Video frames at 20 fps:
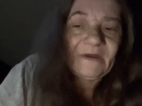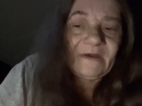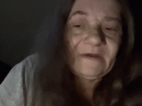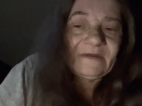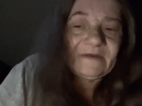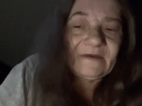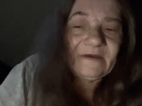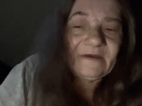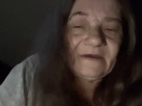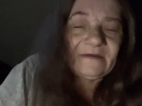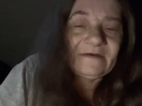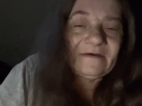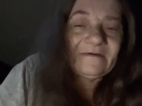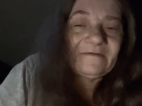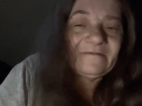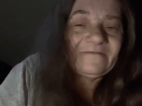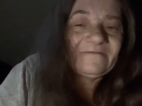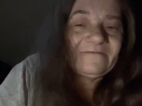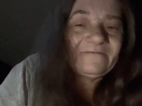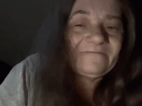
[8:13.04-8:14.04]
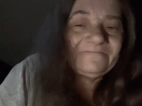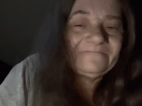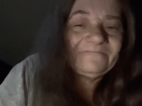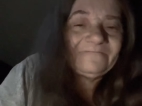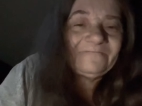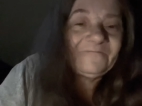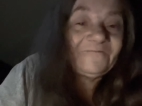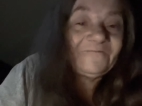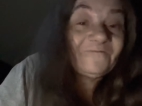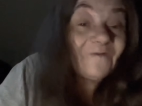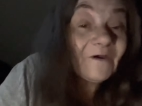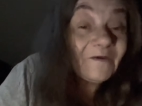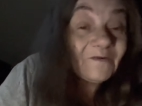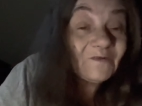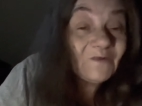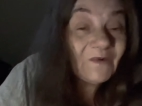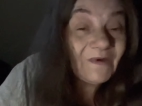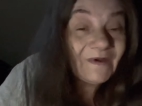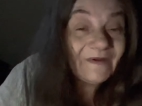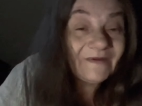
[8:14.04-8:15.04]
Yeah, the
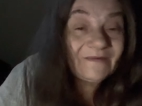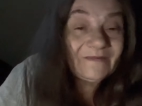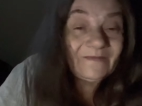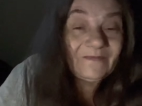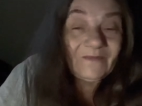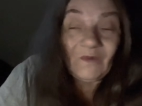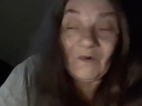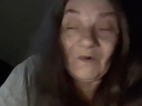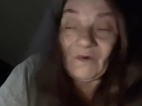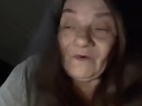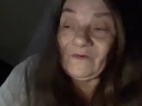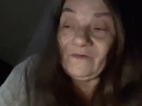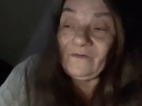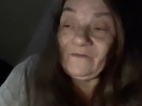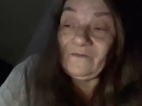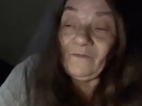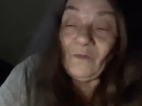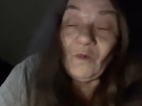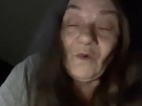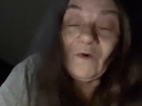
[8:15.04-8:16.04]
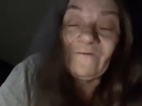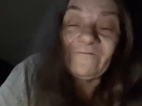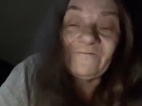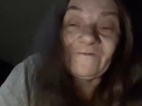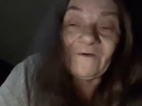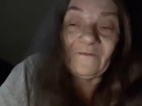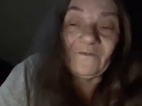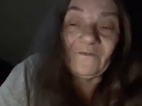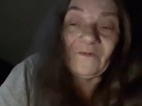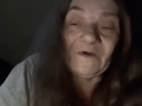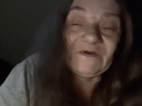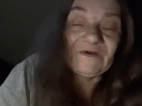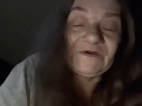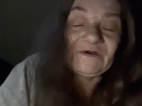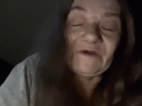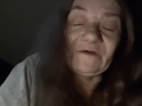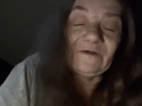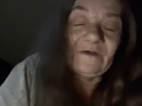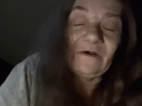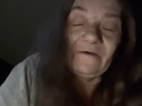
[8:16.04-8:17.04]
fun one, more more fun one.
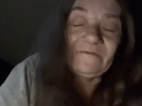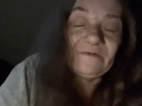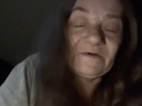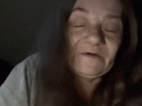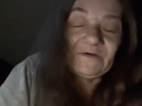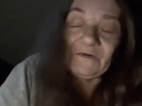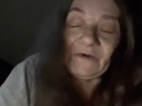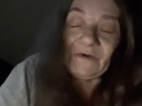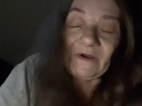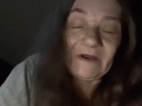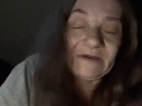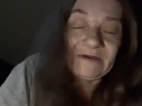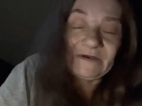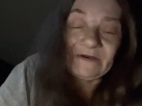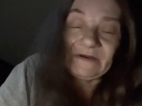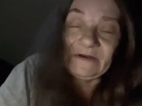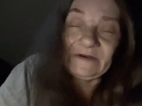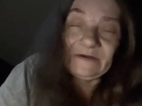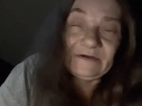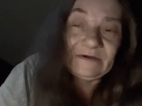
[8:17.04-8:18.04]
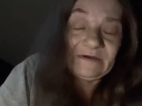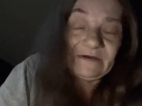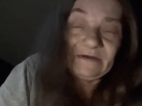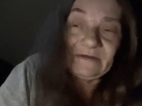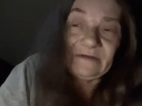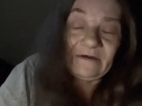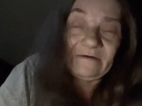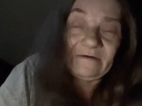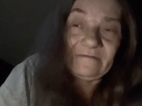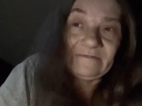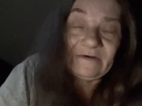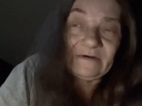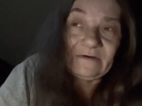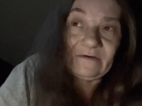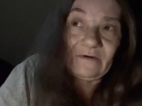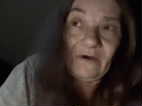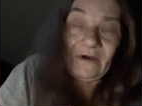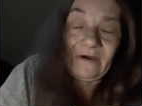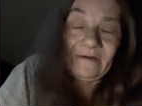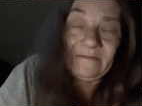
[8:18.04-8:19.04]
She loved the tragedies. She loved the
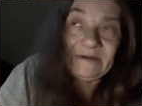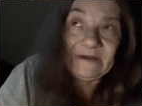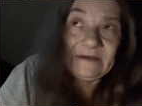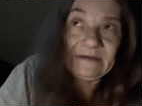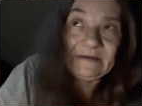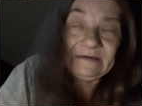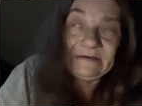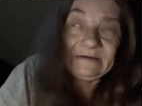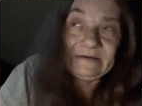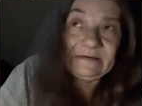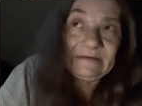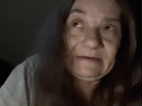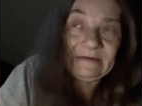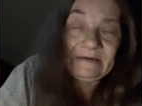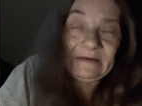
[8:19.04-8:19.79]
comedies.